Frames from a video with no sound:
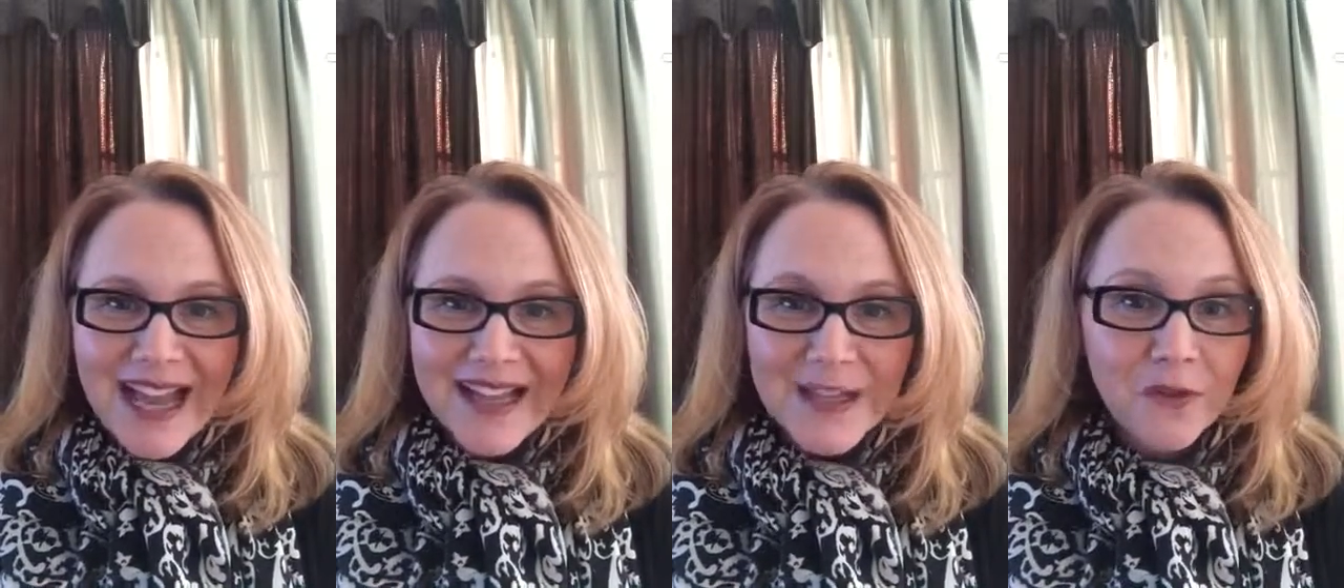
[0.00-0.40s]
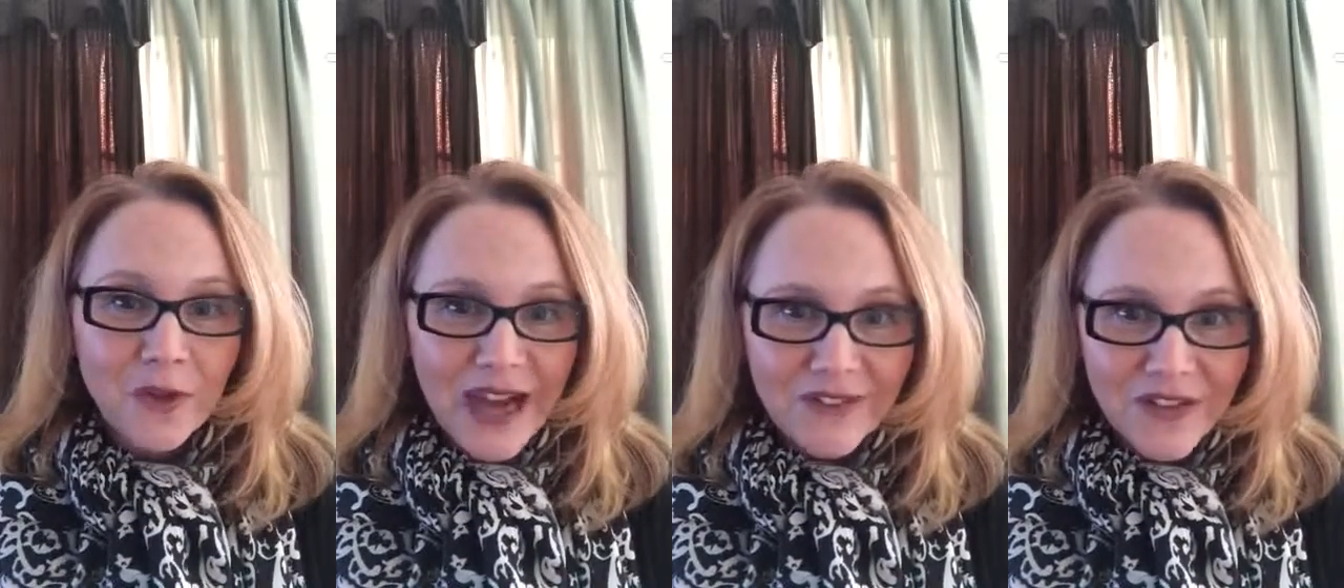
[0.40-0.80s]
And so if
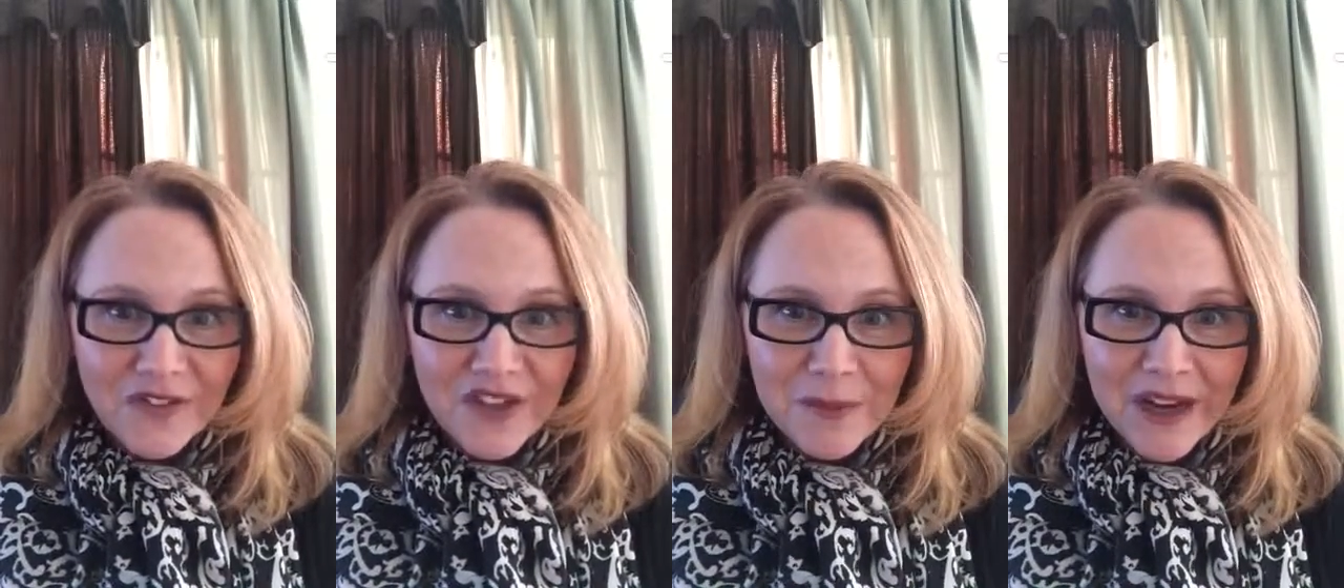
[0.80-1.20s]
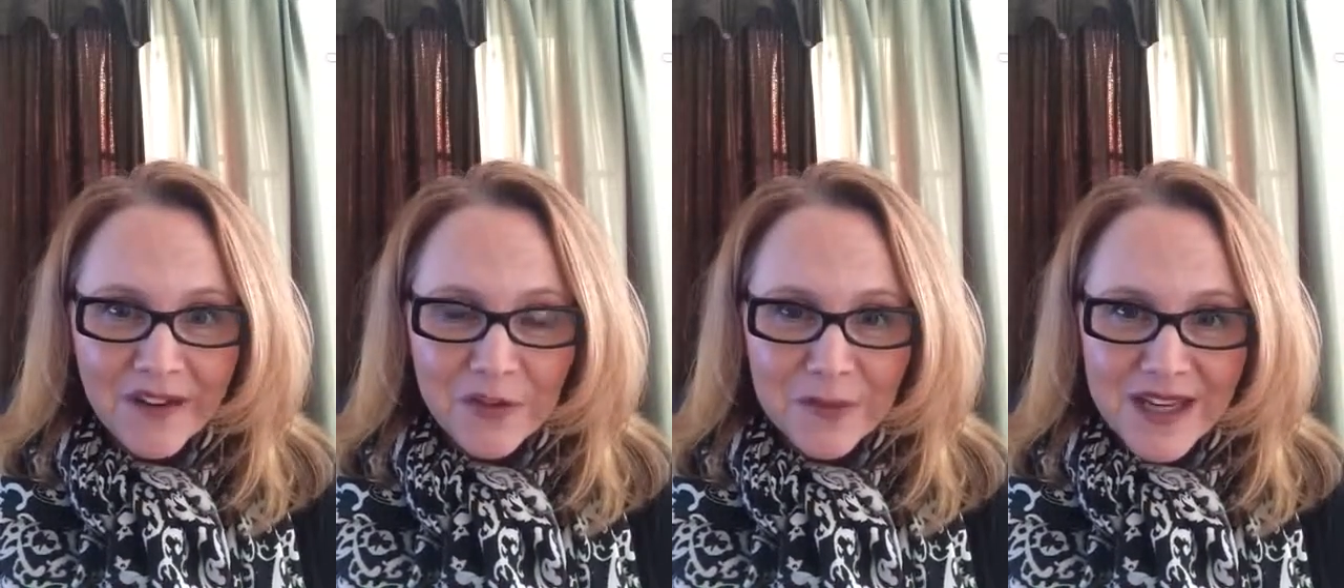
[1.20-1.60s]
you have any
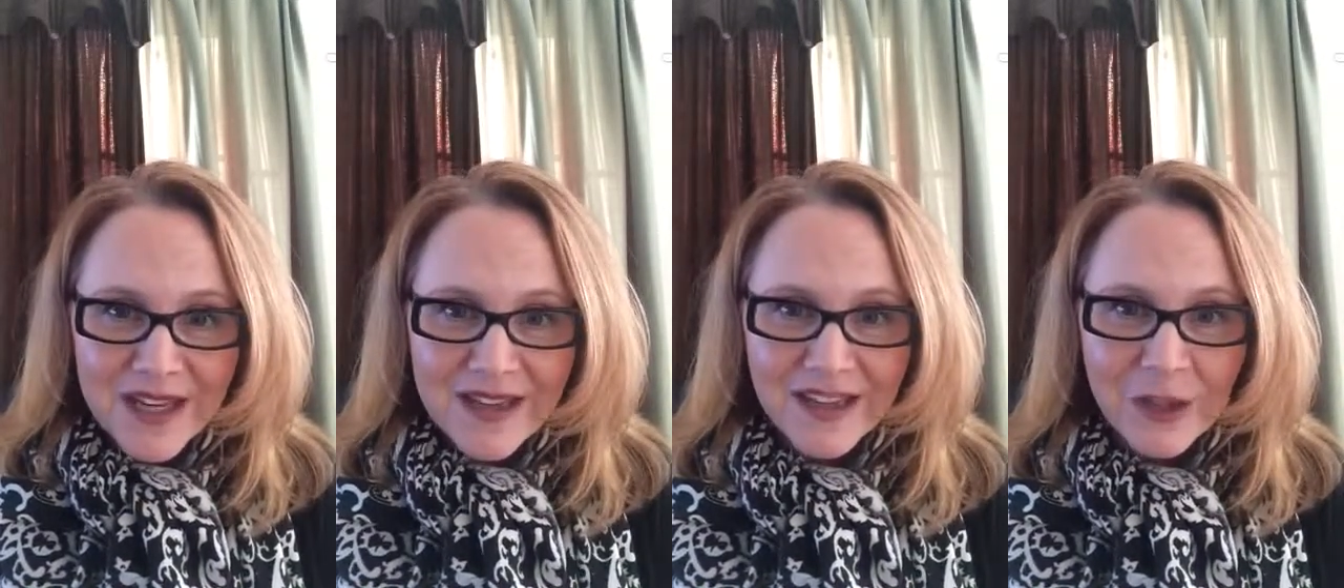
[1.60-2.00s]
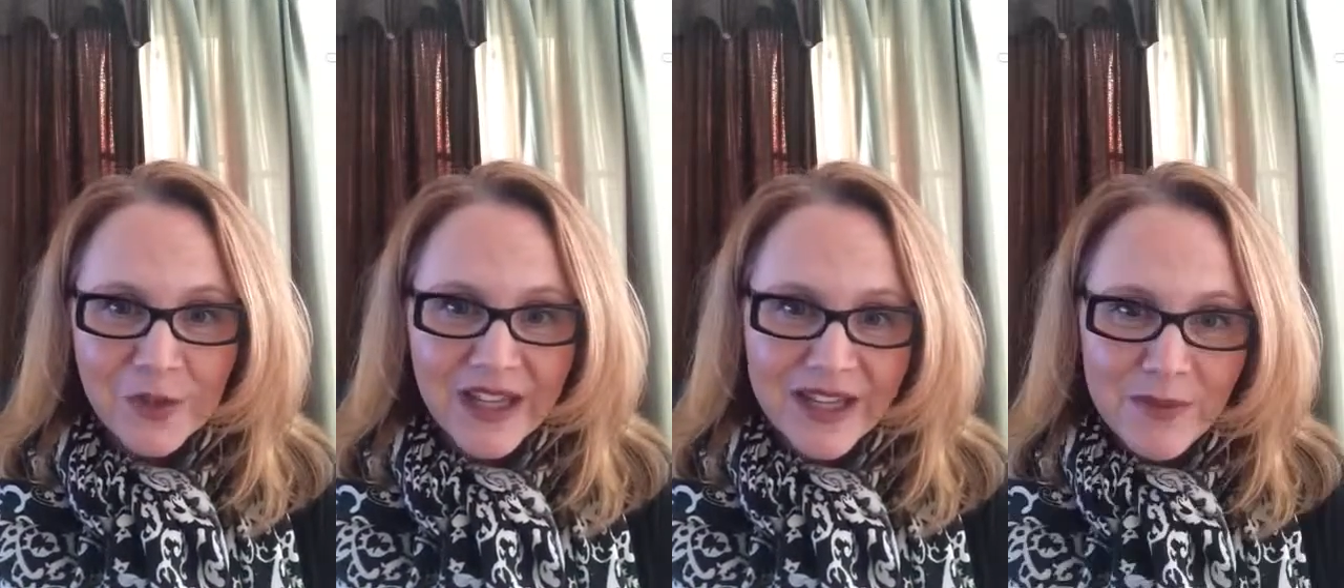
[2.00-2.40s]
feedback for me that you
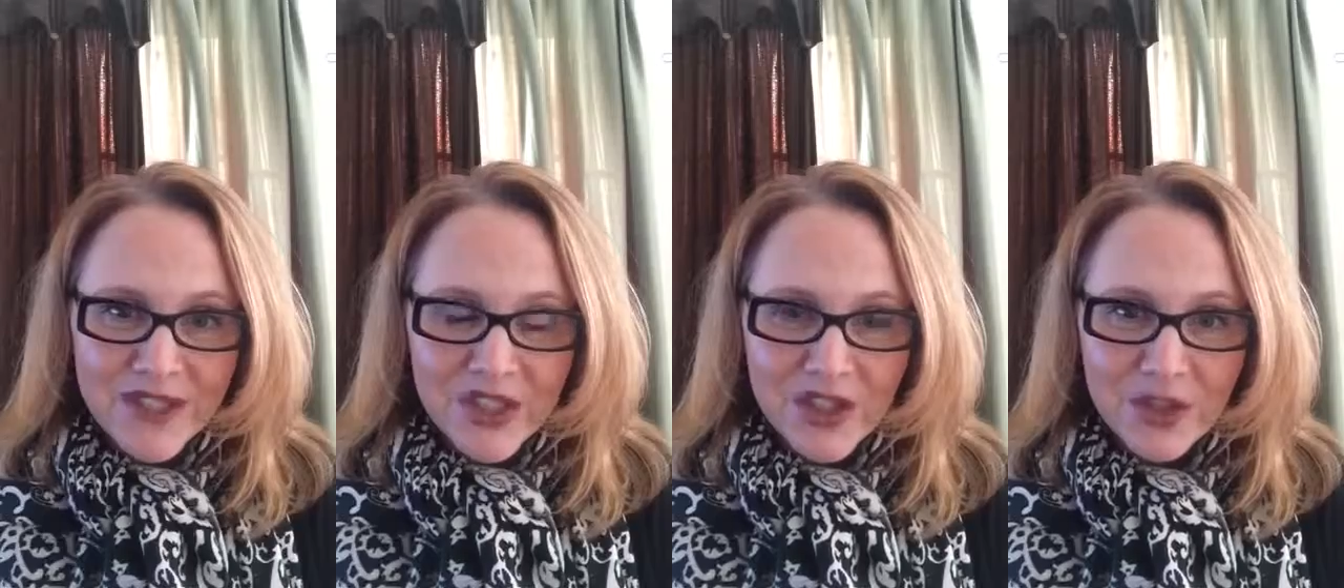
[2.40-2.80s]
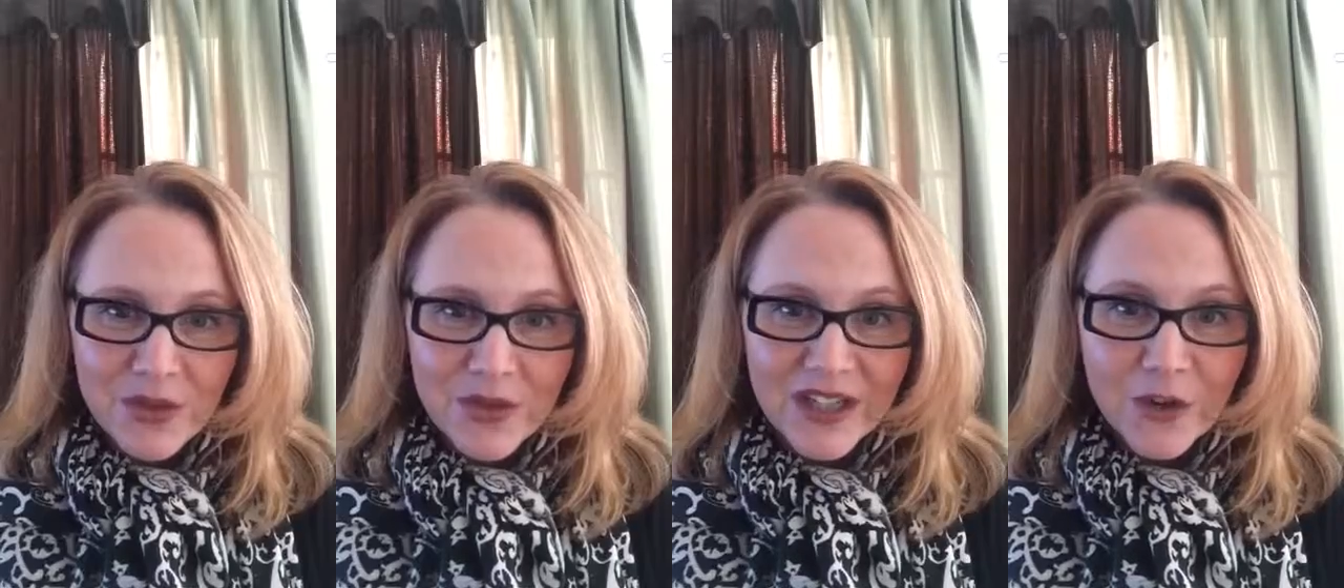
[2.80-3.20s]
would like me
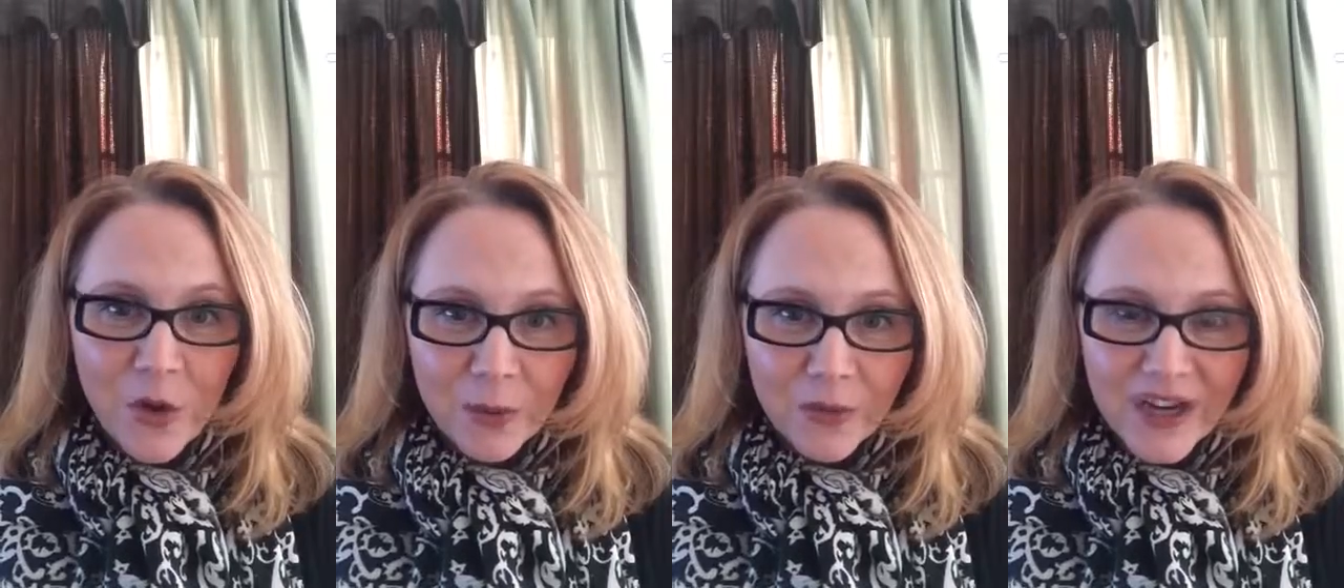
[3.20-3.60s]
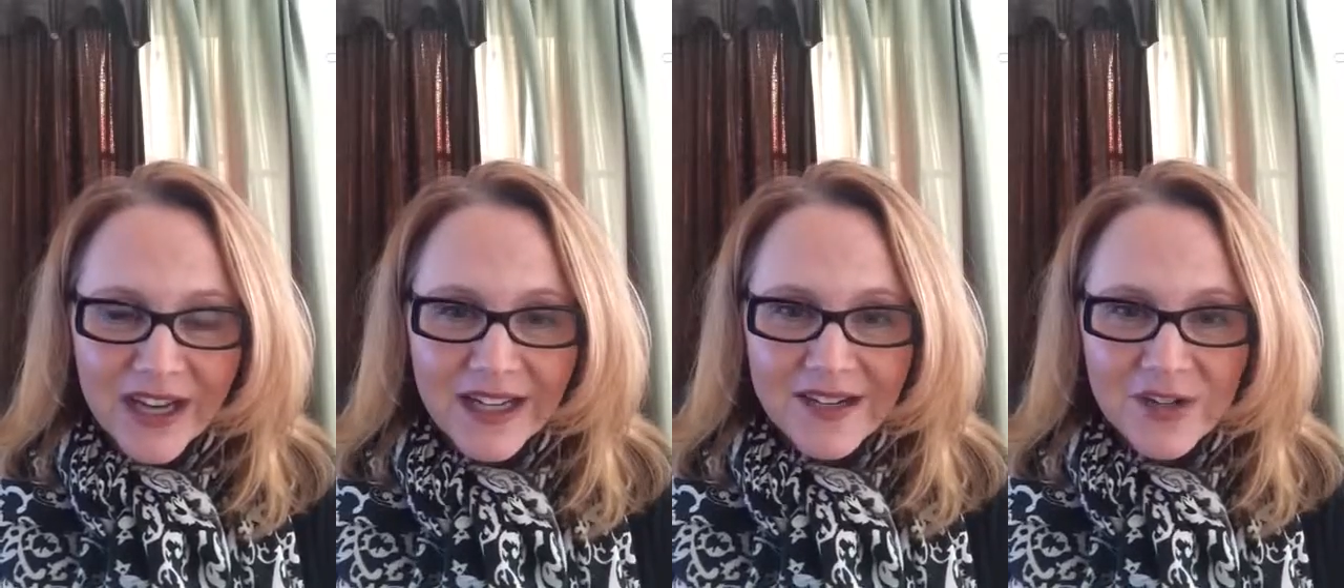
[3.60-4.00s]
to
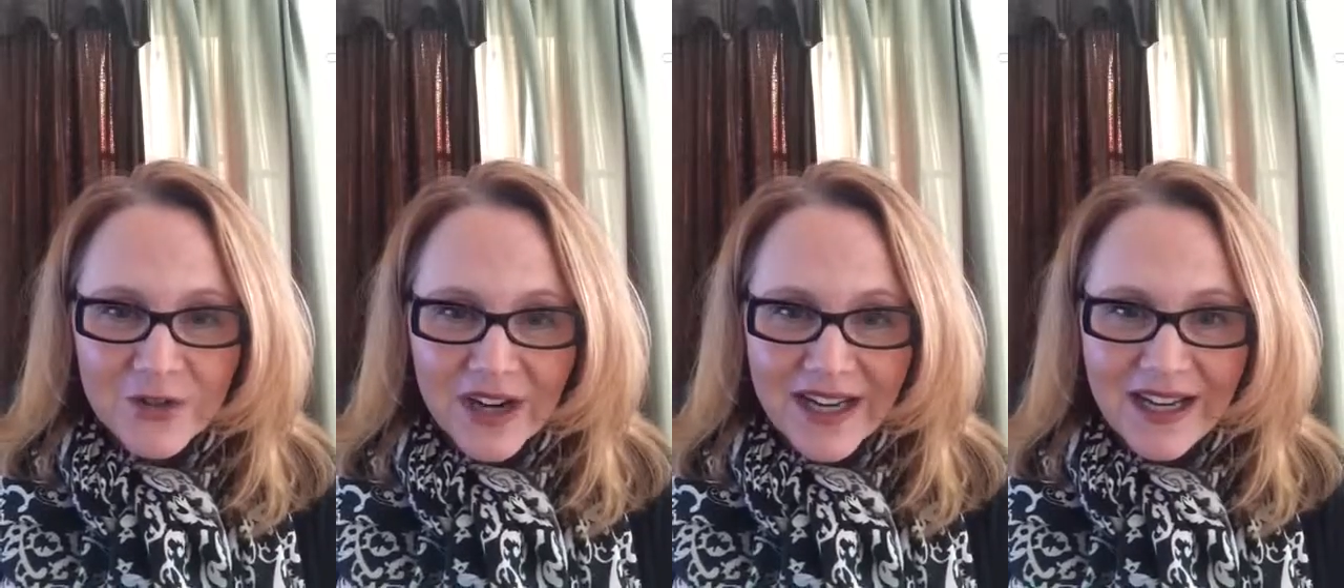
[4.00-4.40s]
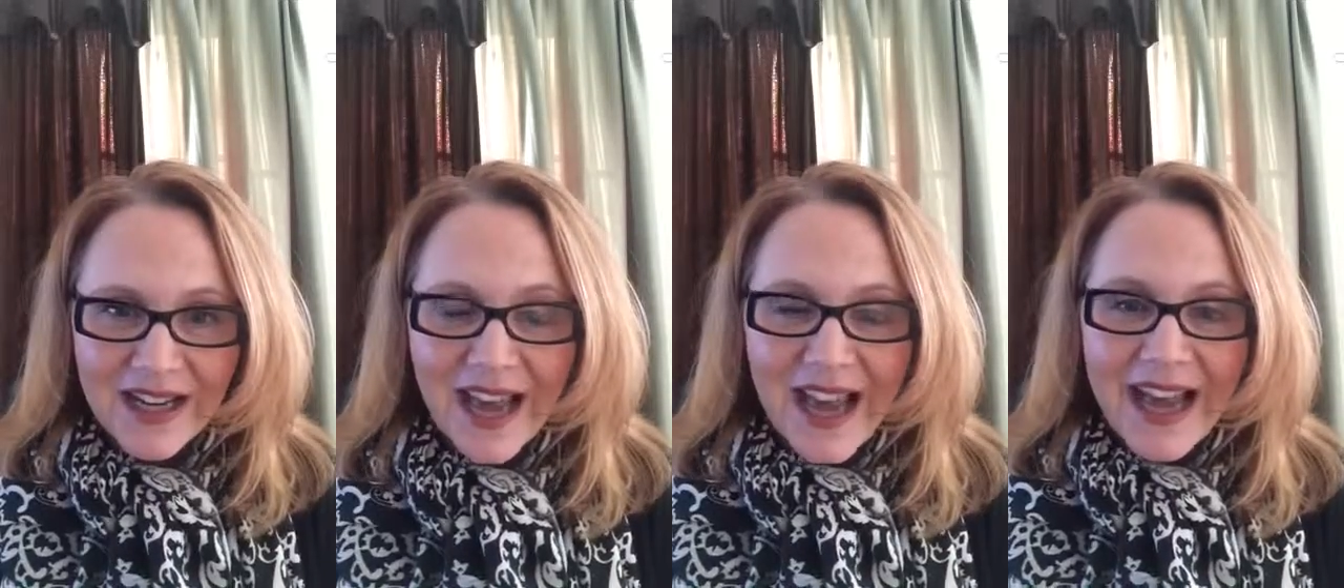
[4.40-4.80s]
incorporate into
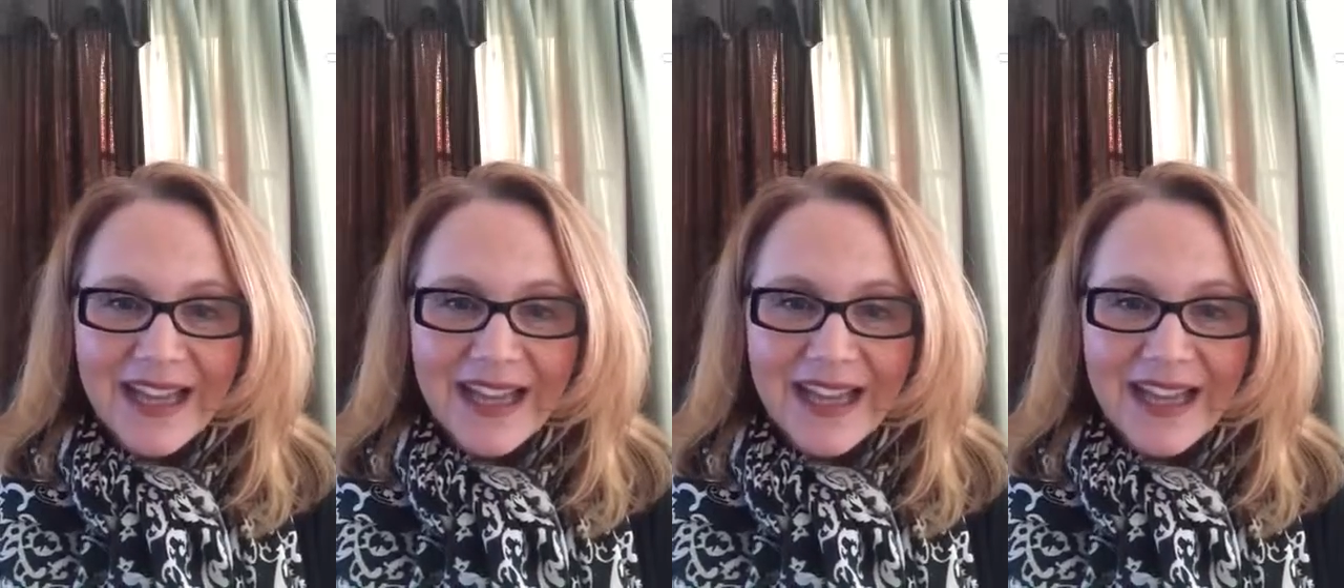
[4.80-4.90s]
grading,